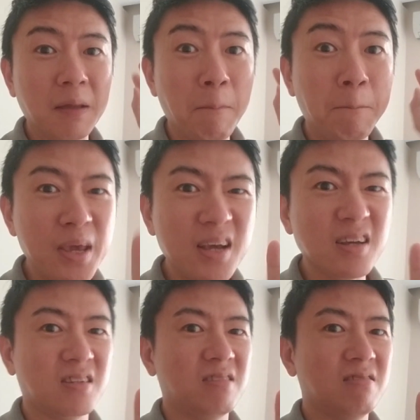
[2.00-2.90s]

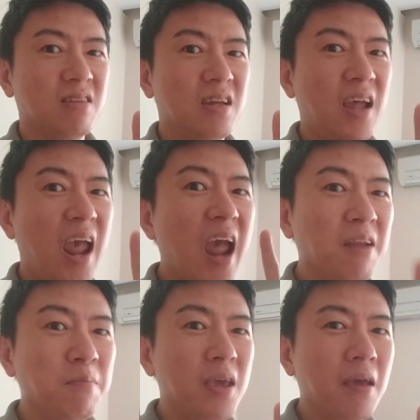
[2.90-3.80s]
biggest
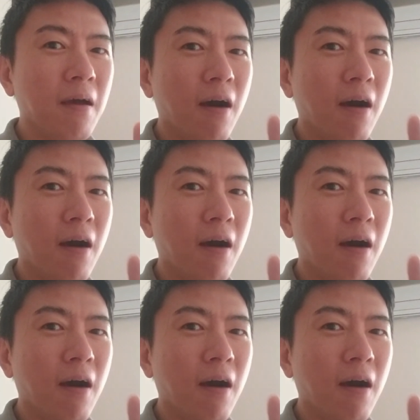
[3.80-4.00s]
enemy